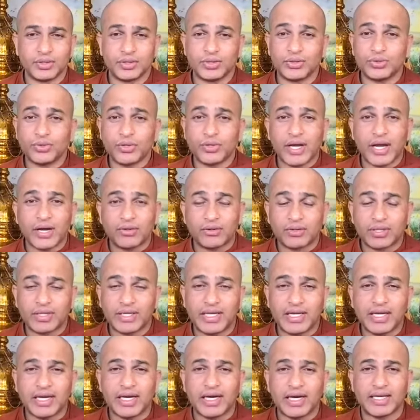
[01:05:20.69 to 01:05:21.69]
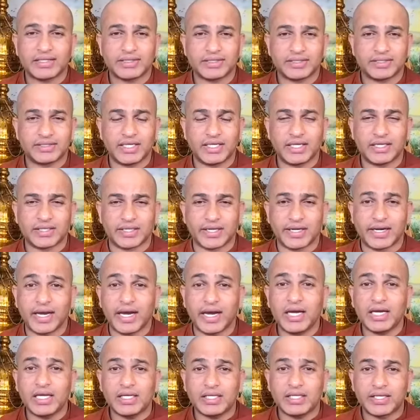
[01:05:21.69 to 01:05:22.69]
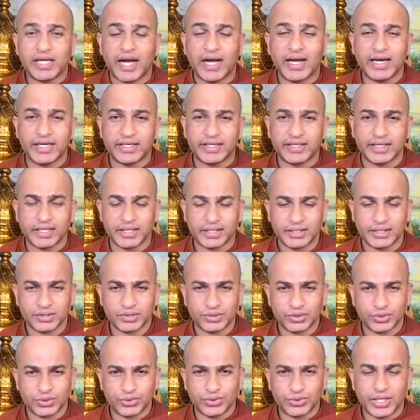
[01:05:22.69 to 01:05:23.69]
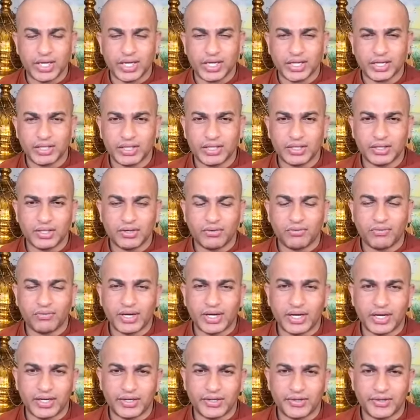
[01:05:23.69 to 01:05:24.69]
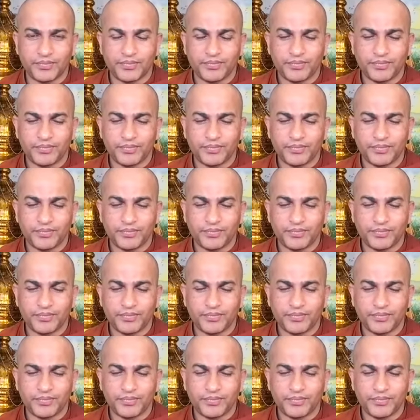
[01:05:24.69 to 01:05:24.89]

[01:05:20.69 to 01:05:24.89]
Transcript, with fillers: you cannot neglect children, any child today in the world.